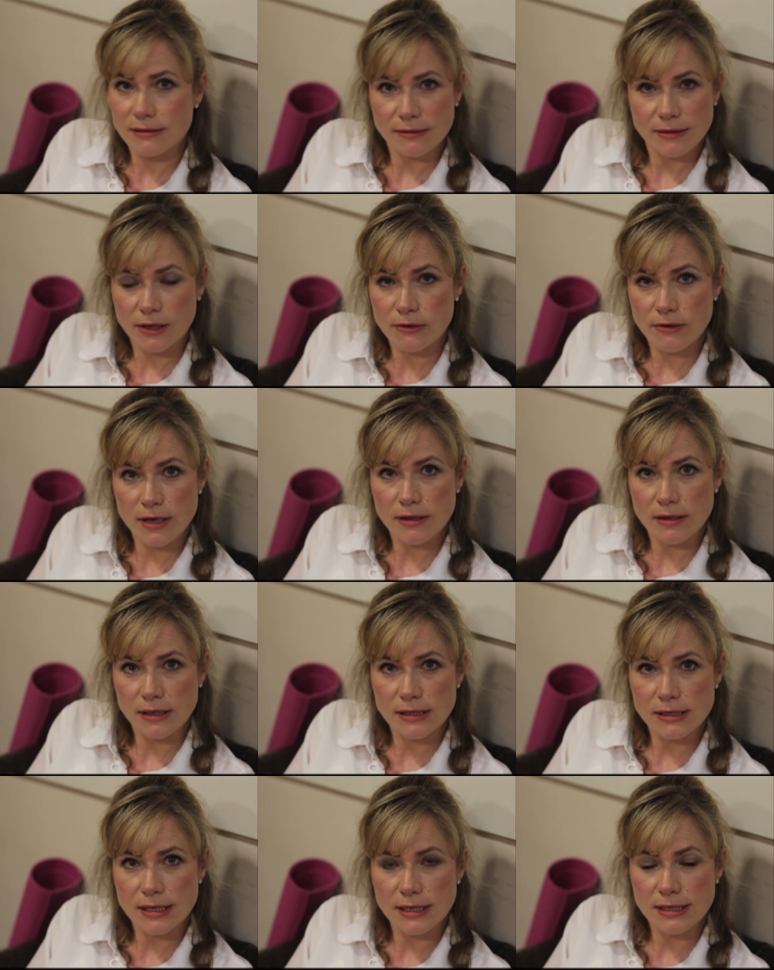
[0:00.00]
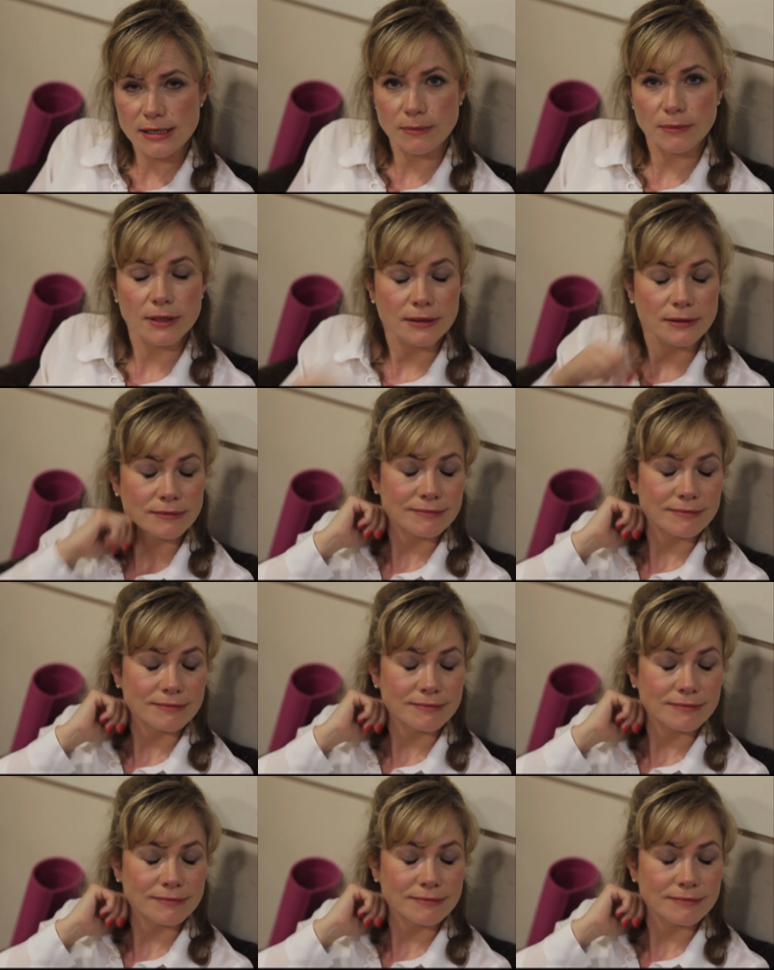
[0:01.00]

A great thing to see in someone.